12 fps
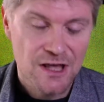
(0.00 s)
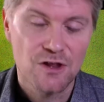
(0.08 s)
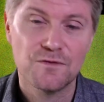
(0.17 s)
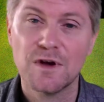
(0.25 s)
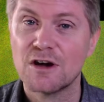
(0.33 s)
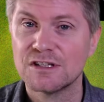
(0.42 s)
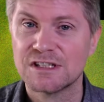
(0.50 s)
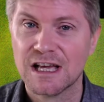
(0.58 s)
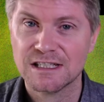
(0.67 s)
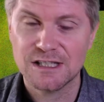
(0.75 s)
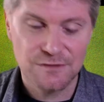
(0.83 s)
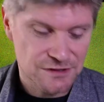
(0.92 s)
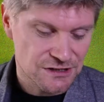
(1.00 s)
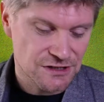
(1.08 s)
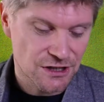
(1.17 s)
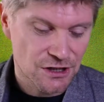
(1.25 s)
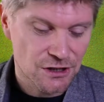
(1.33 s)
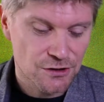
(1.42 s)
The various activities
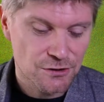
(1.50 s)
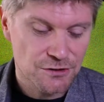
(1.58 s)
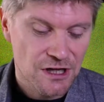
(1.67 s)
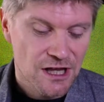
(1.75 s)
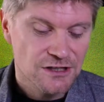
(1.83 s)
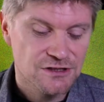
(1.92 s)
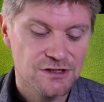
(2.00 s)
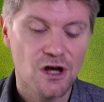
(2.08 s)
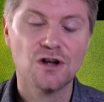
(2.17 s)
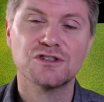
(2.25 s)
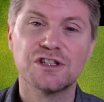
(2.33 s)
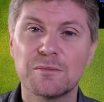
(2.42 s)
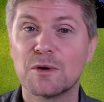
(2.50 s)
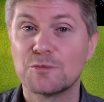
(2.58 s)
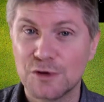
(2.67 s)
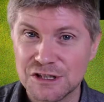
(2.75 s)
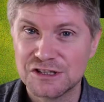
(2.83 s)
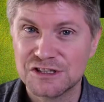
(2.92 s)
include Starship
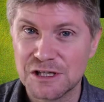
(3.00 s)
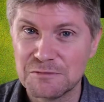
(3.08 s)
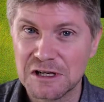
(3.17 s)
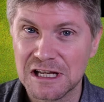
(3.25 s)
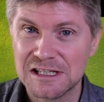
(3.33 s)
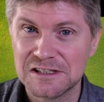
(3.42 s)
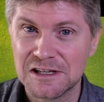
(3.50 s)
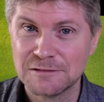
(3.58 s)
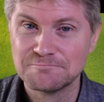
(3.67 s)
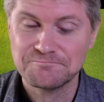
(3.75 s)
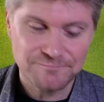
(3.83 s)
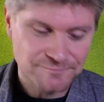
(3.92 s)
Bridge Simulator,